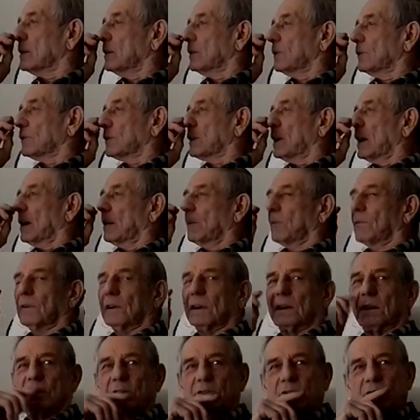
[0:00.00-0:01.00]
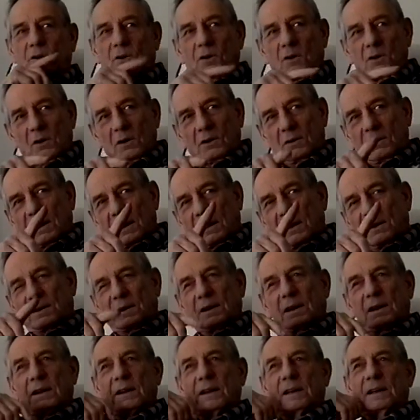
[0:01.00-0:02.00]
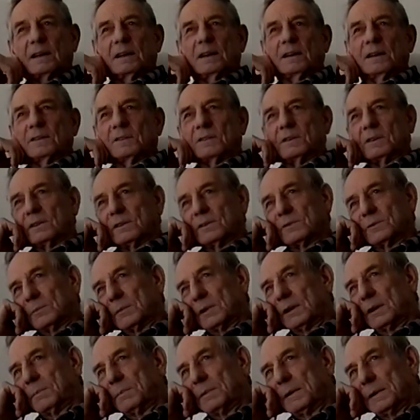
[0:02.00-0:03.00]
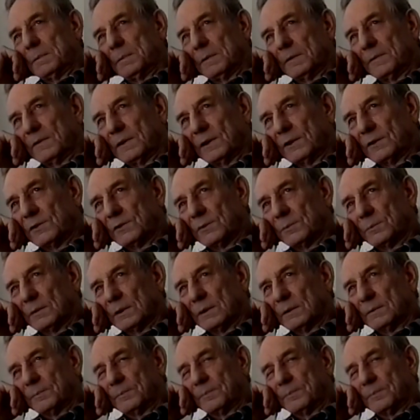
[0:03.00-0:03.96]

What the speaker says: there was campfires all around that lake out there. So many people fishing, but